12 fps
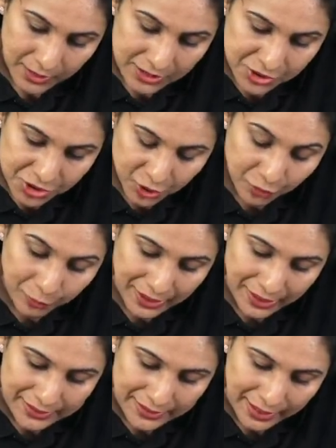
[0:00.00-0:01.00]
instead of
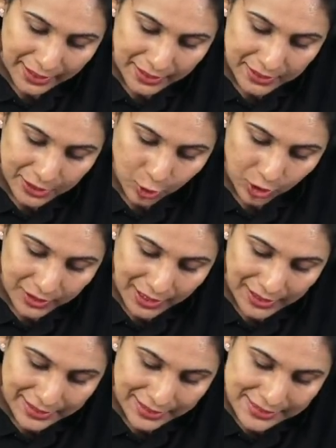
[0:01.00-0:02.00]
being there, the
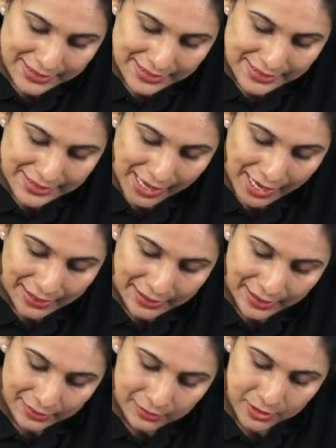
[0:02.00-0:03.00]
condyle can sag
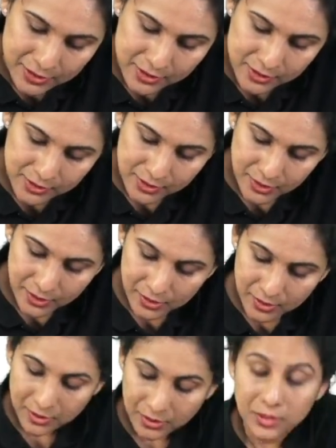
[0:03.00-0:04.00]
like this.
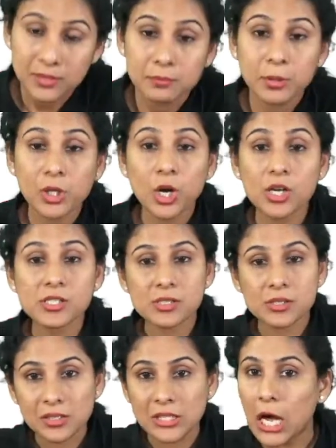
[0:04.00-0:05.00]

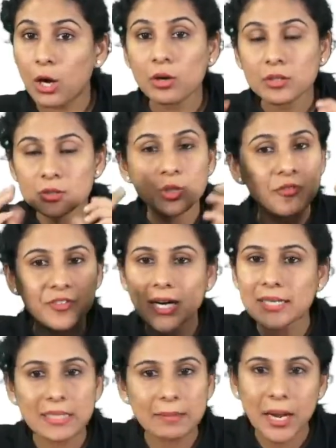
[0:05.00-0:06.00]
Because now you have
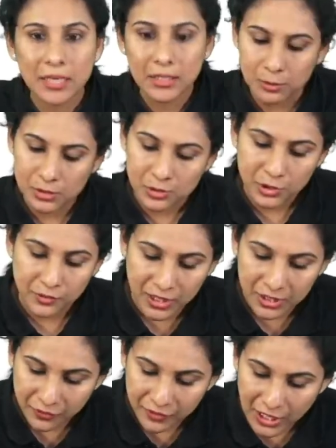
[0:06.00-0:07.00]
cut the mandible, you have
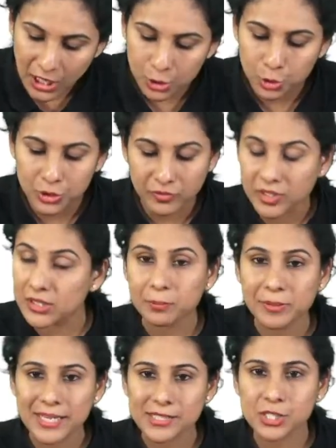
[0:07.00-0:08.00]
done a VRO, you have done a
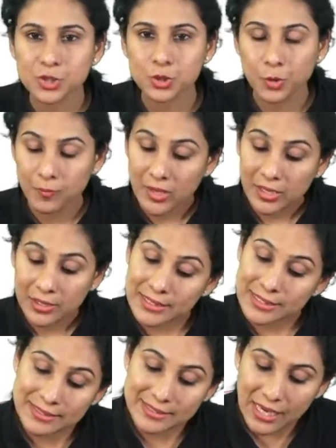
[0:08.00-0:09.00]
BSSO.
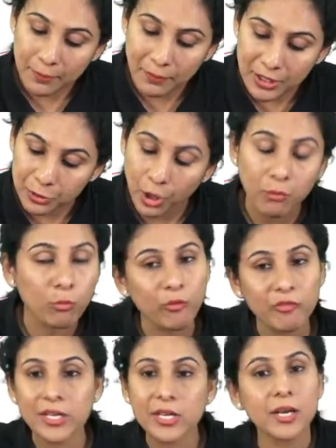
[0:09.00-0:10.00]
This segment you are
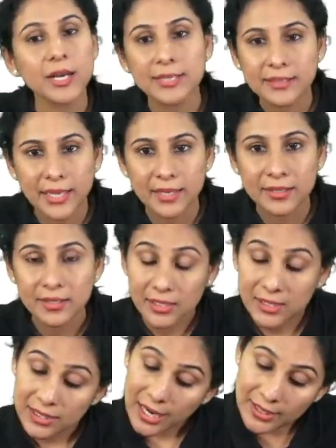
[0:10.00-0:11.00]
moving here and there,
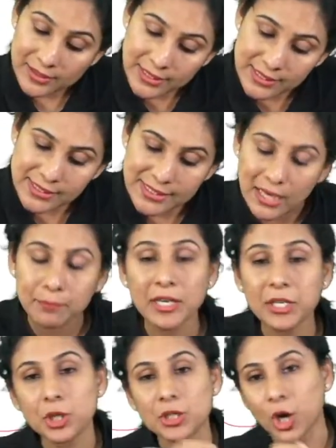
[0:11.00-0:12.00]
and this
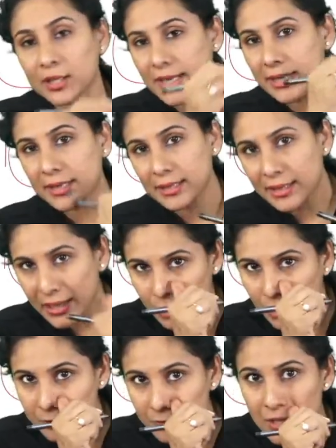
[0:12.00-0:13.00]
segment you are not taking
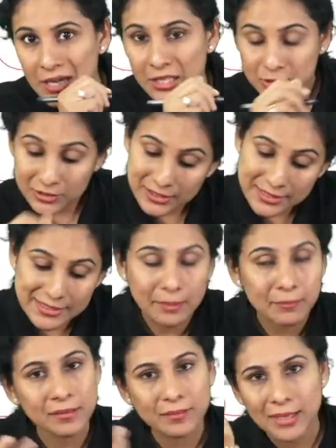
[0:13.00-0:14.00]
care of. So this
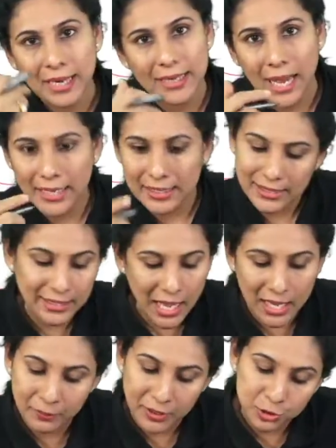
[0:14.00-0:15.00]
segment will get angry,
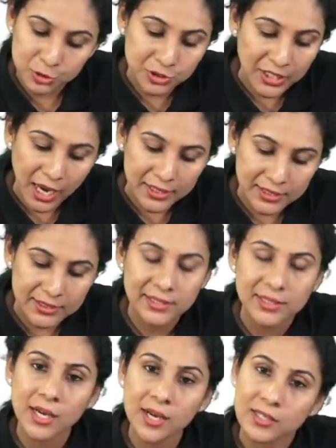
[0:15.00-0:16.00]
yaar, mere ko to dhyan hi
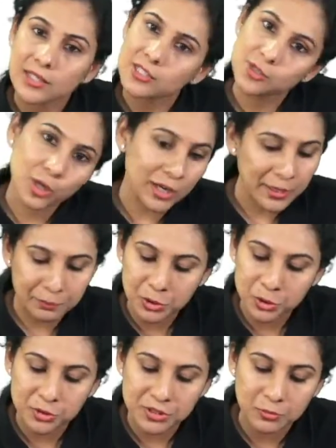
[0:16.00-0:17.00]
nahi diya. So let
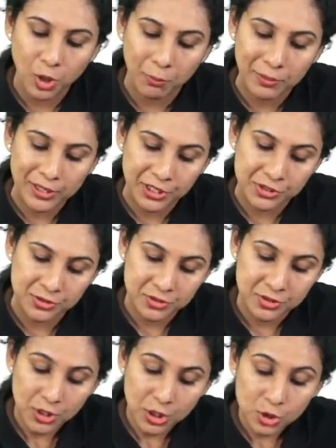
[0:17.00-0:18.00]
me show some
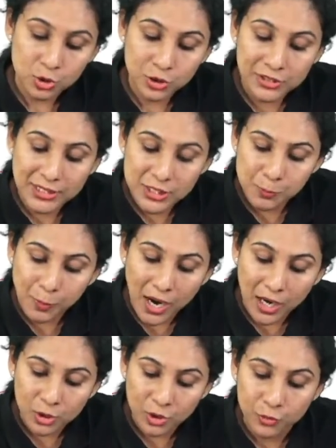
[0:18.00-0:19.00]
complications. So this
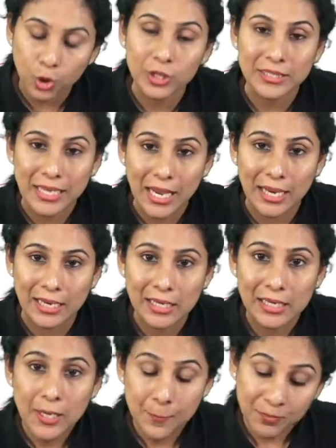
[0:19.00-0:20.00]
part of
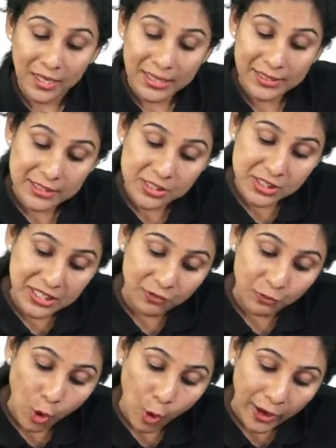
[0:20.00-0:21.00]
condyle, it is
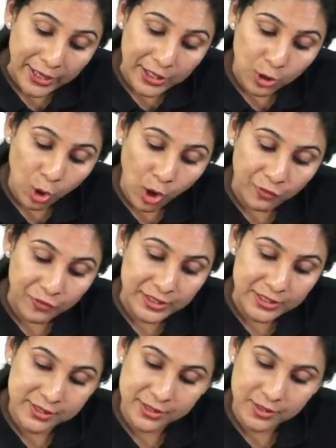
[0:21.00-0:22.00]
devoid of
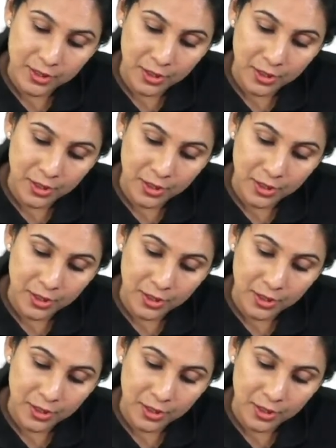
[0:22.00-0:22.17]
its,